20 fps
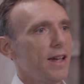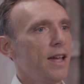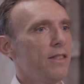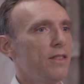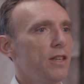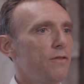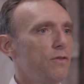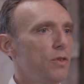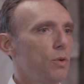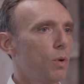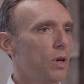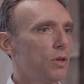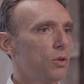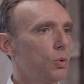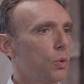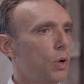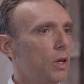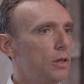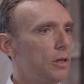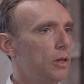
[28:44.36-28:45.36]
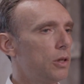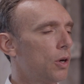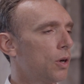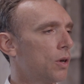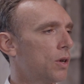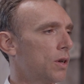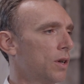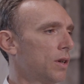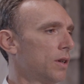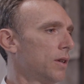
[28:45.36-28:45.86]
And then if you want to
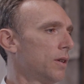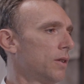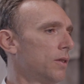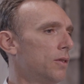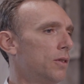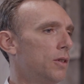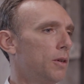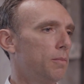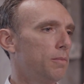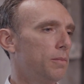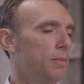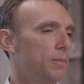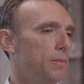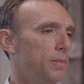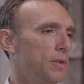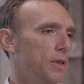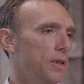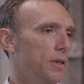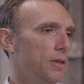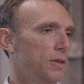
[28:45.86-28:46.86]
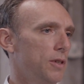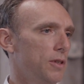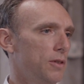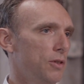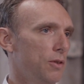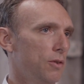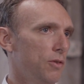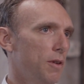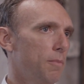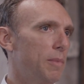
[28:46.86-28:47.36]
unlock the
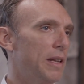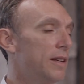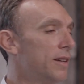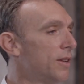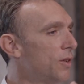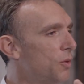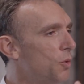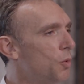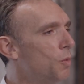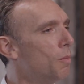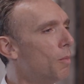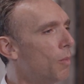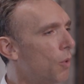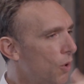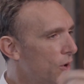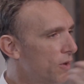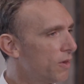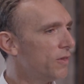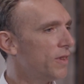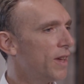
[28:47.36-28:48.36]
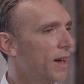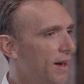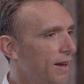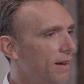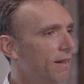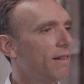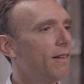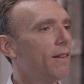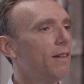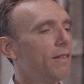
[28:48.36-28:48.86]
ability to do more than
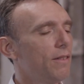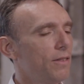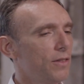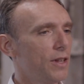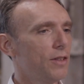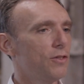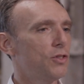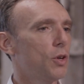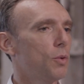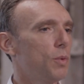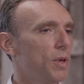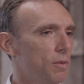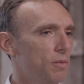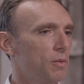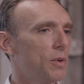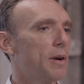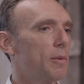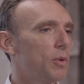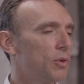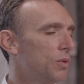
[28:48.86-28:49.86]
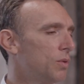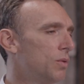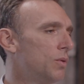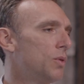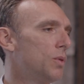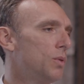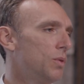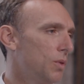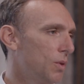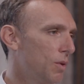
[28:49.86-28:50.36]
that, and so we were able
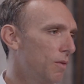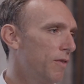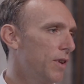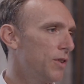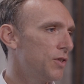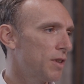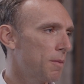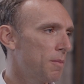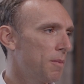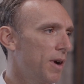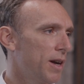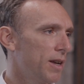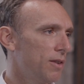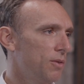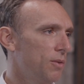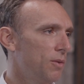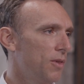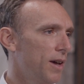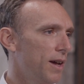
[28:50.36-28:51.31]
to convince everybody to do